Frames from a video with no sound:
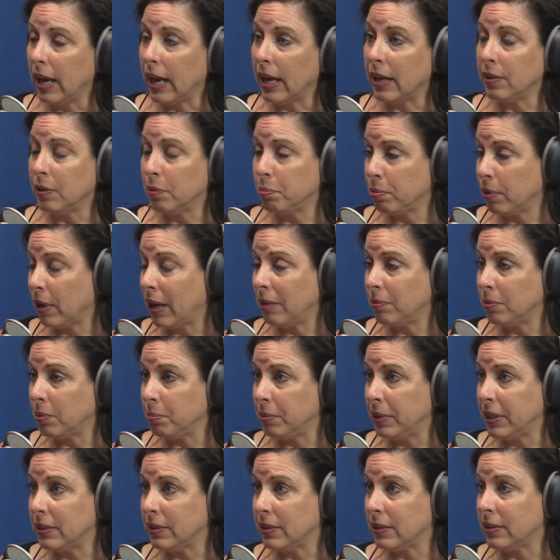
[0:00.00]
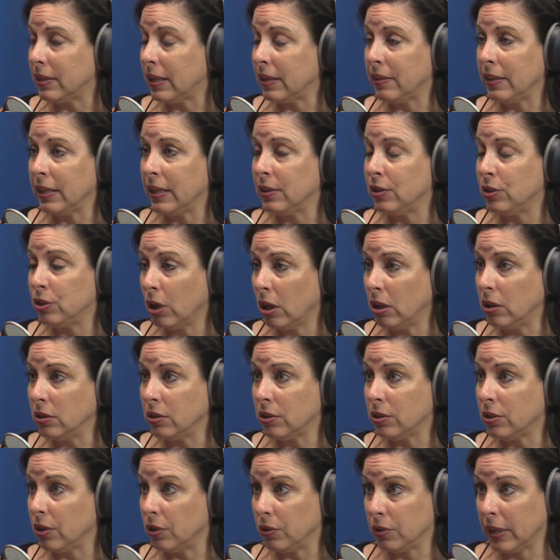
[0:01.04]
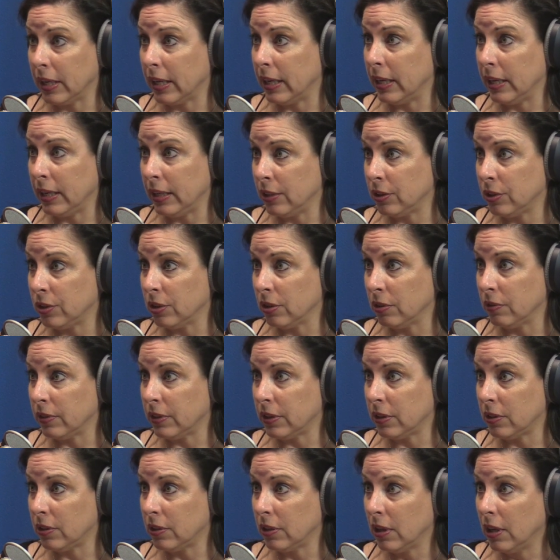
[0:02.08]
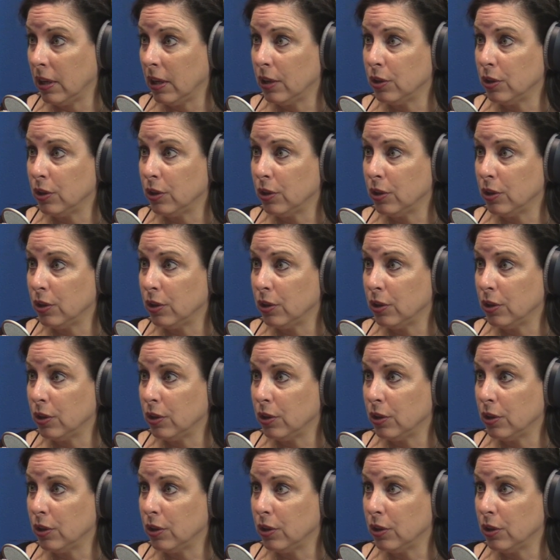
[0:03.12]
And the problem is that the adults don't get any service.